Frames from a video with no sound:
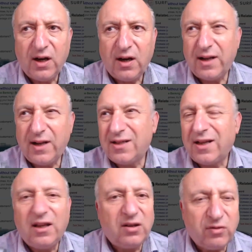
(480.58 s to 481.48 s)
say,
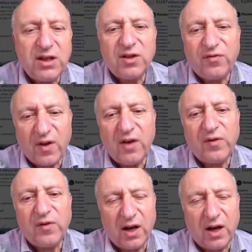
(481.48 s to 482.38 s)
three to five
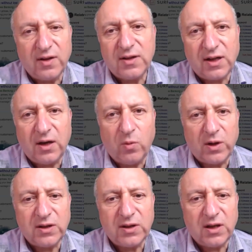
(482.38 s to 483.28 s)
clients at any one
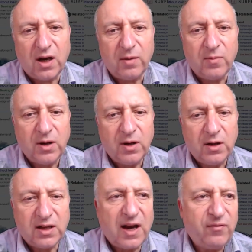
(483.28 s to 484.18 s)
time. Let's
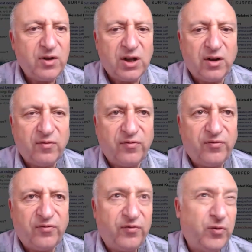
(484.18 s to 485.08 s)
average it at, four,
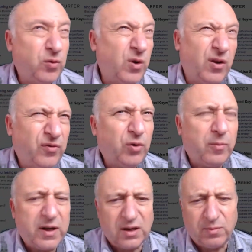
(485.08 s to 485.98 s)
well, four makes it a
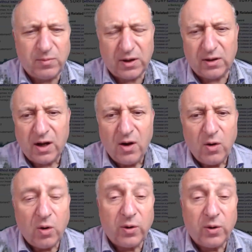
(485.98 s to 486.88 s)
bit awkward
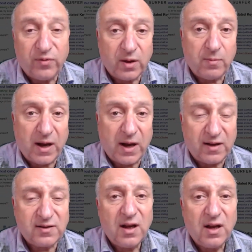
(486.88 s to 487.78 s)
for the maths.
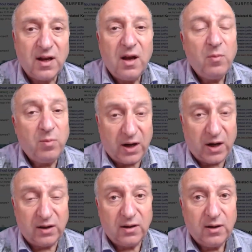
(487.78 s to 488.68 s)
But
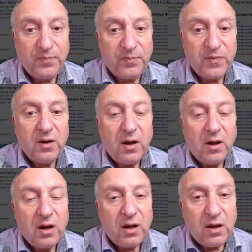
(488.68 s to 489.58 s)
you
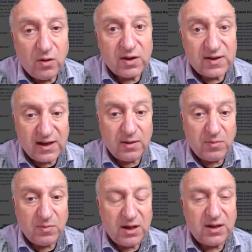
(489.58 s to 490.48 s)
can see
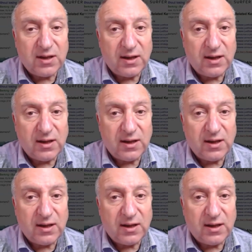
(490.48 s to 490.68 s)
immediately